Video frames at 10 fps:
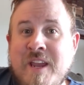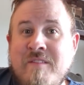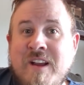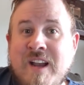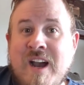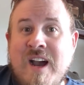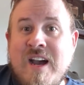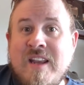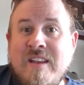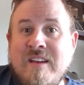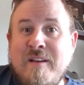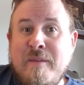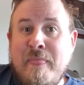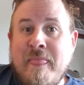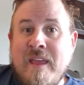have a God
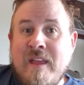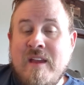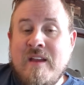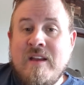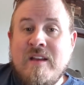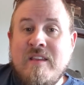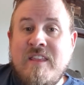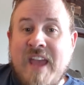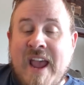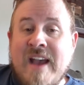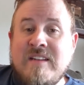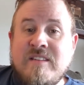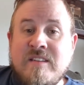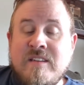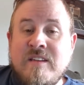
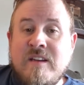that